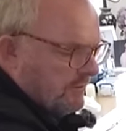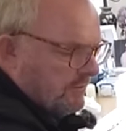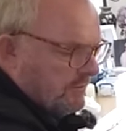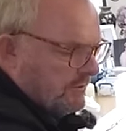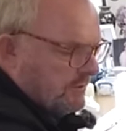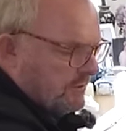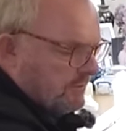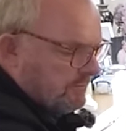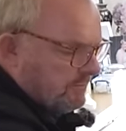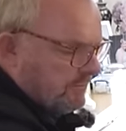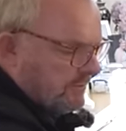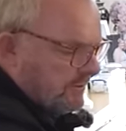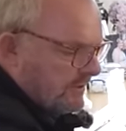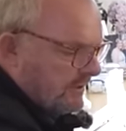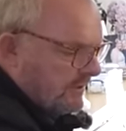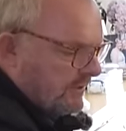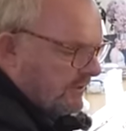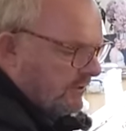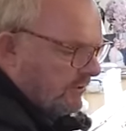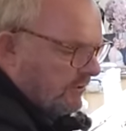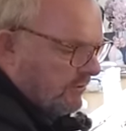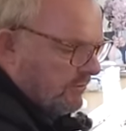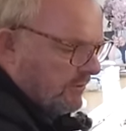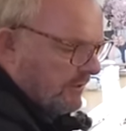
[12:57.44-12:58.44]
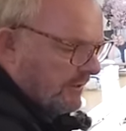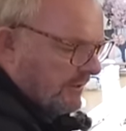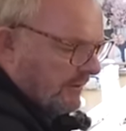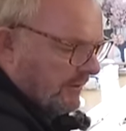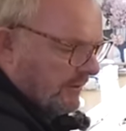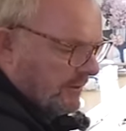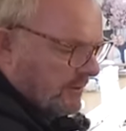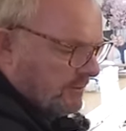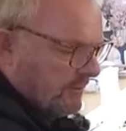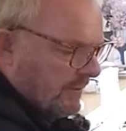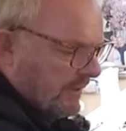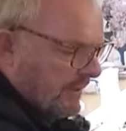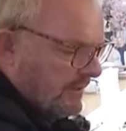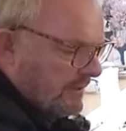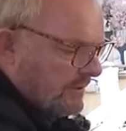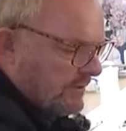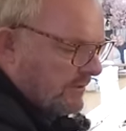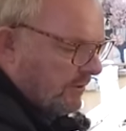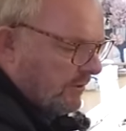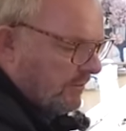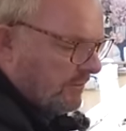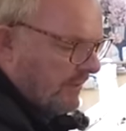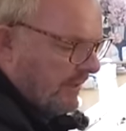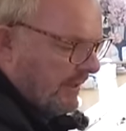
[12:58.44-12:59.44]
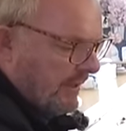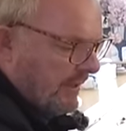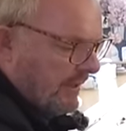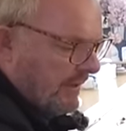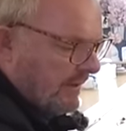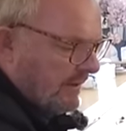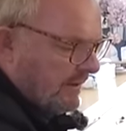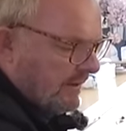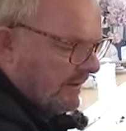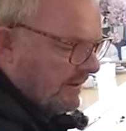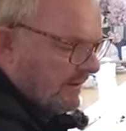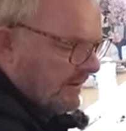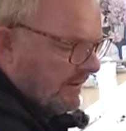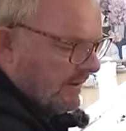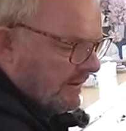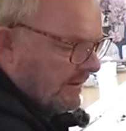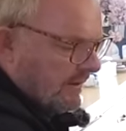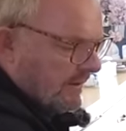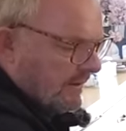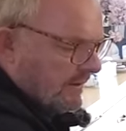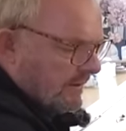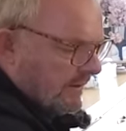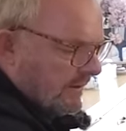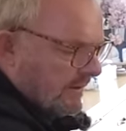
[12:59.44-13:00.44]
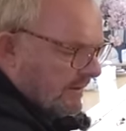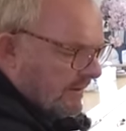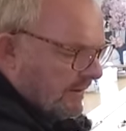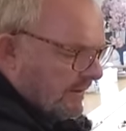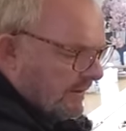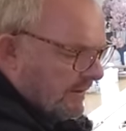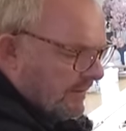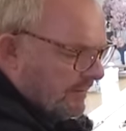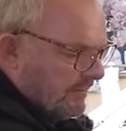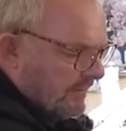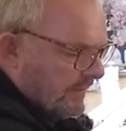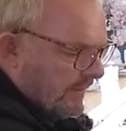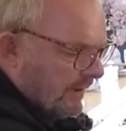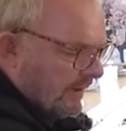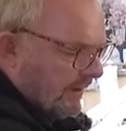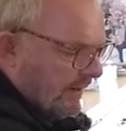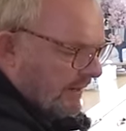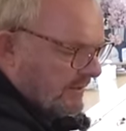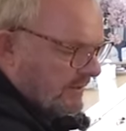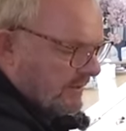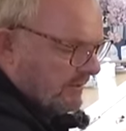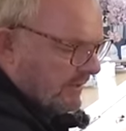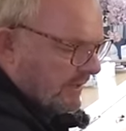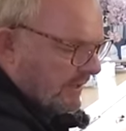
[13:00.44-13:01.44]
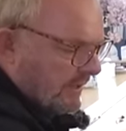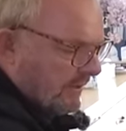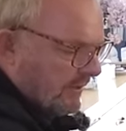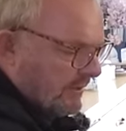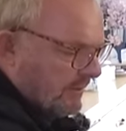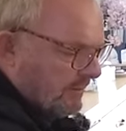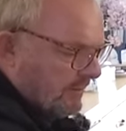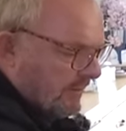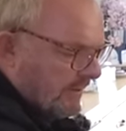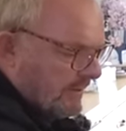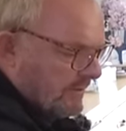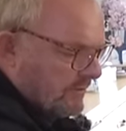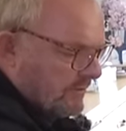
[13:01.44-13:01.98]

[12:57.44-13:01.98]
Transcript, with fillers: which is pretty cool. Really nice paint job there. Um, I actually really like the paint